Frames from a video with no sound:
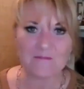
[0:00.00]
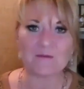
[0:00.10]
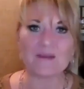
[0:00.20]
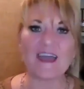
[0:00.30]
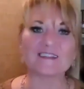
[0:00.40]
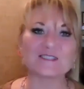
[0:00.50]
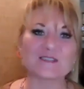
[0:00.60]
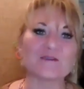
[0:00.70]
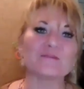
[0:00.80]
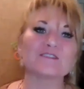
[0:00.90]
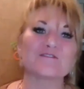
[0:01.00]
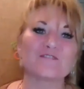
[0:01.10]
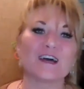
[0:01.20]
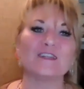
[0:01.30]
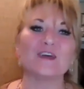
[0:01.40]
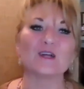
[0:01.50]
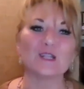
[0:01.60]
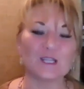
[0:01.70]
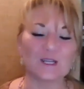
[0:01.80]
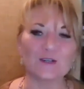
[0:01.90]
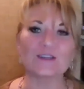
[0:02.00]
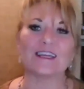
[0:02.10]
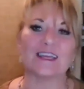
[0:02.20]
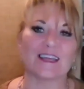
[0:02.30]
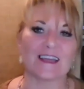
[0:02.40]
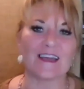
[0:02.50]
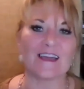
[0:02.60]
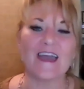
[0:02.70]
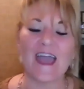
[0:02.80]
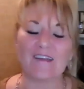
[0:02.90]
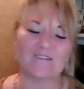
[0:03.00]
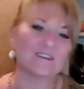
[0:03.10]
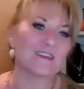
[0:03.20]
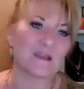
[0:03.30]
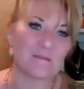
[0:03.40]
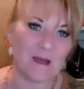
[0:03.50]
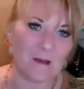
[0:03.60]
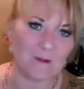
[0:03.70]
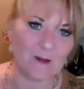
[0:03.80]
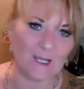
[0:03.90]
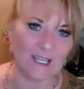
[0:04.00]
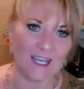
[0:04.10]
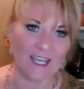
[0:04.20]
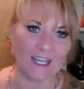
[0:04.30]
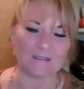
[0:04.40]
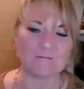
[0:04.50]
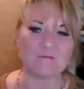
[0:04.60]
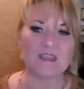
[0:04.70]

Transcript: but we had so much fun learning everything about Park Lane